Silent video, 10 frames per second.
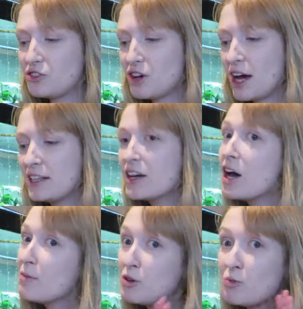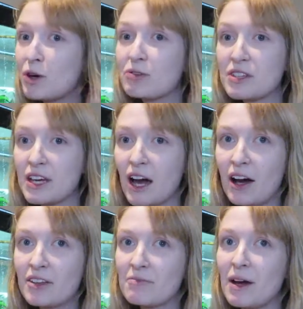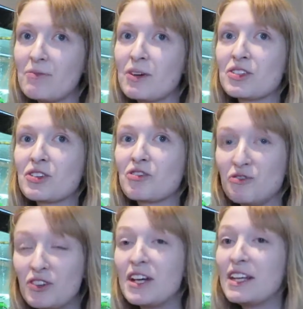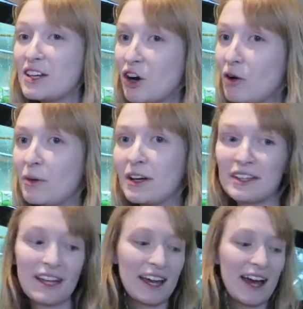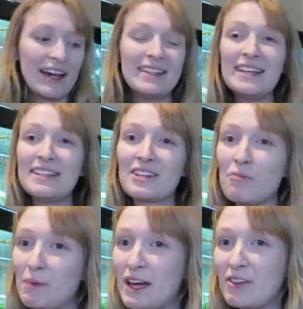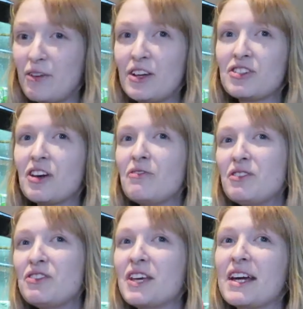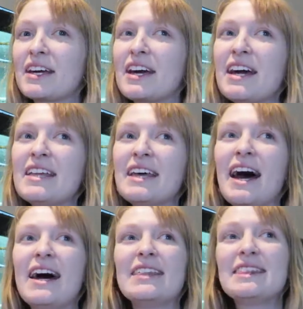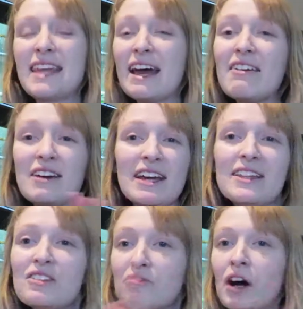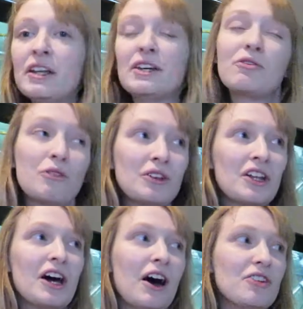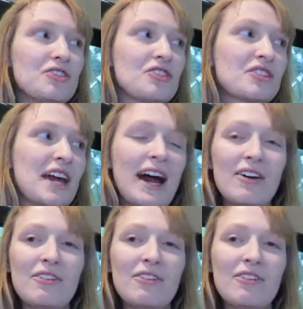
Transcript: the trade, but you will see other members, really common. And these are big fish, so if you think that they're in the running for the largest